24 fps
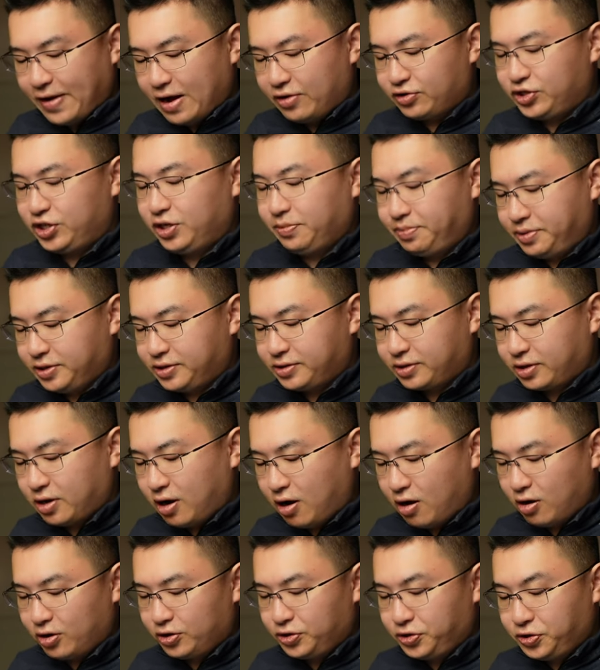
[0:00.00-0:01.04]
our cheapest
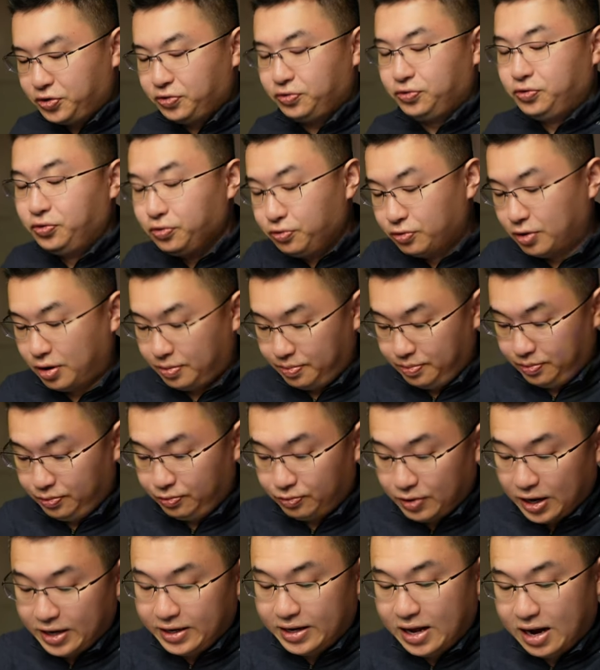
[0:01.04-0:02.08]
car to Europe
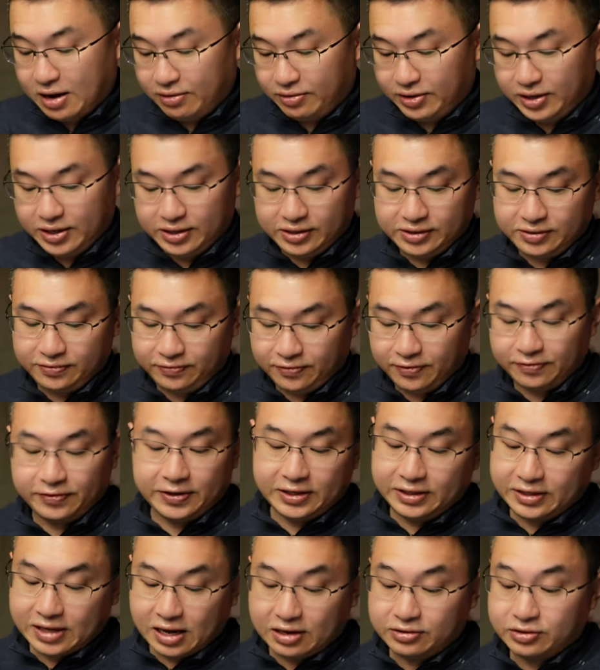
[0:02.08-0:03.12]
right now is
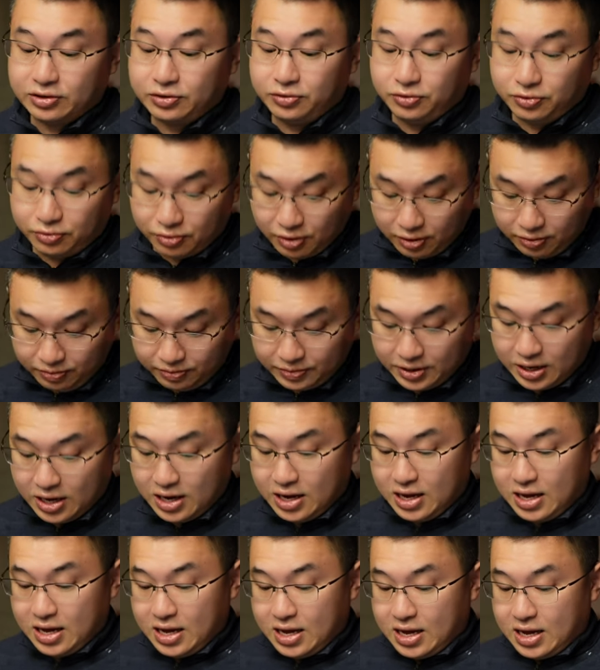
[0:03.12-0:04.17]
15,000 euro,
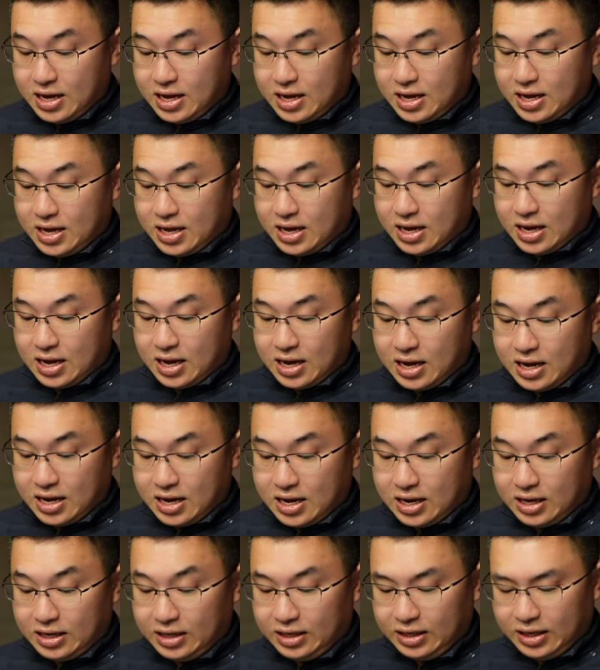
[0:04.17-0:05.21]

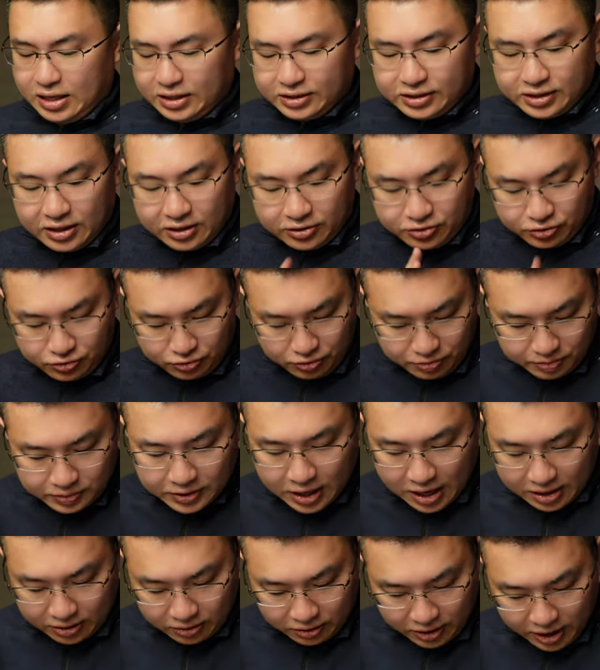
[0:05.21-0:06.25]
let's assume
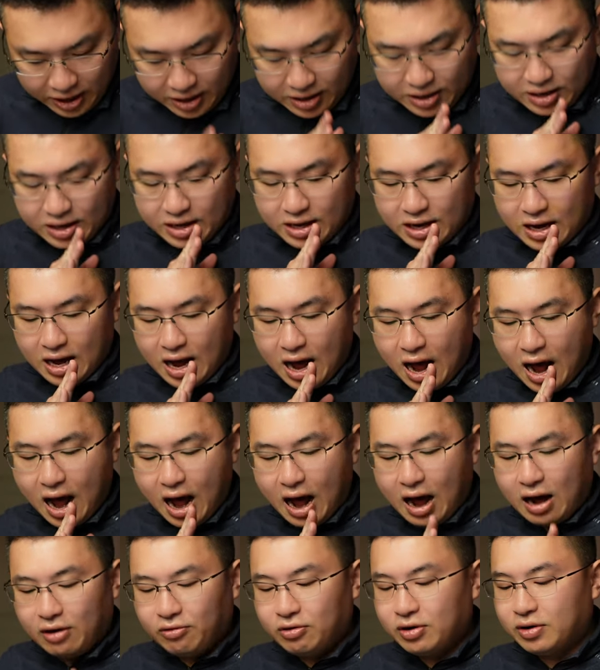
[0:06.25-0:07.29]
that, okay?
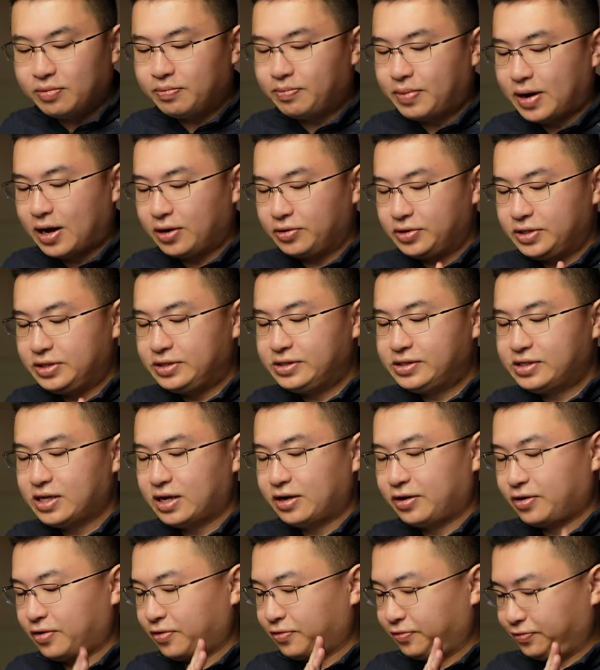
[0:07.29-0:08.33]
How about
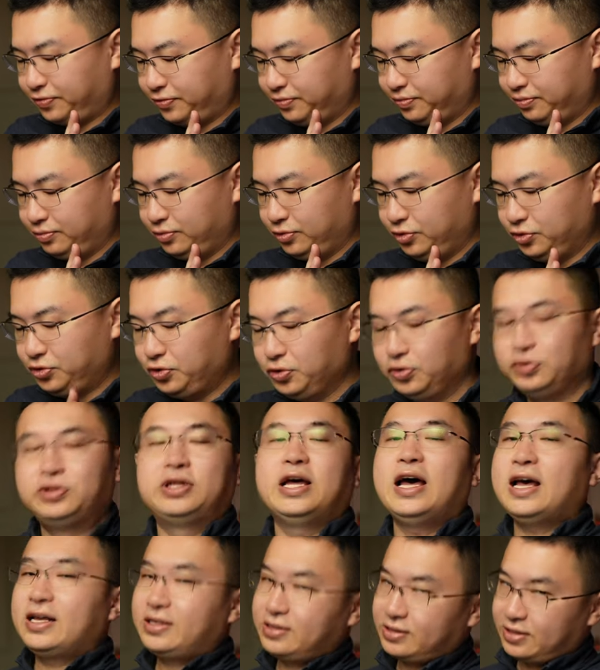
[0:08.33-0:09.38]
instead of you
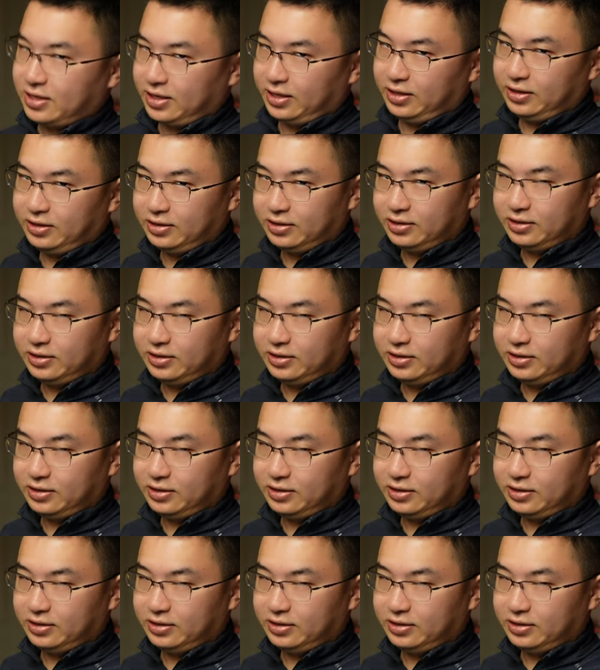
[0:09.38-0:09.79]
testing